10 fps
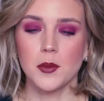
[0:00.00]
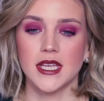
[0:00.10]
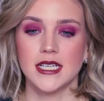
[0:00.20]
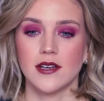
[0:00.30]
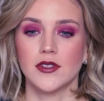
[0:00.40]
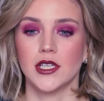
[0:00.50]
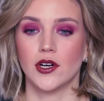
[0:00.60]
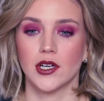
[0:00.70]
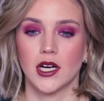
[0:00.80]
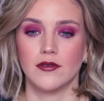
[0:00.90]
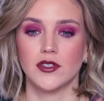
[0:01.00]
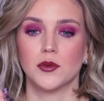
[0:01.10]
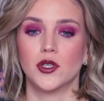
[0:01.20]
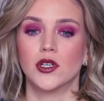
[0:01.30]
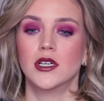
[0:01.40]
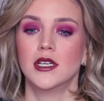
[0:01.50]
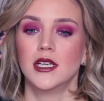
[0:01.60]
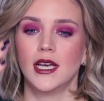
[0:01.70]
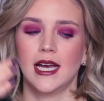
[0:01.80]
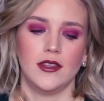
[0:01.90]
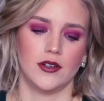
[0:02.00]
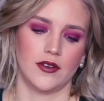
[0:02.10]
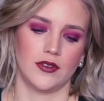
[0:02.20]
but they definitely are comfortable, and they're